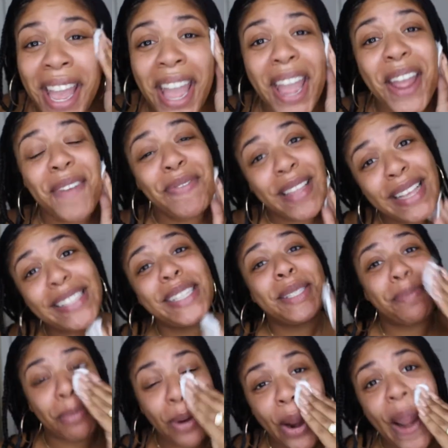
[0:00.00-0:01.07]
If this
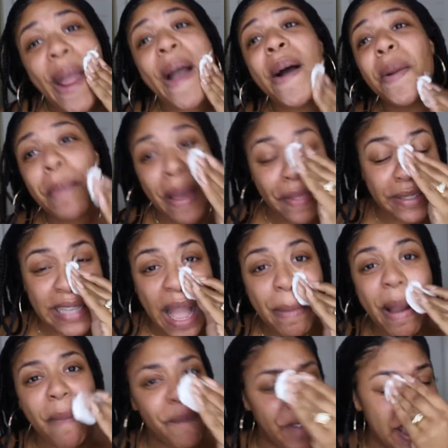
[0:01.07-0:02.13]
is brown by the time
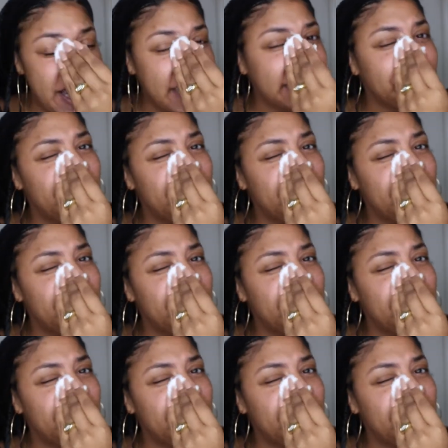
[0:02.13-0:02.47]
I finish,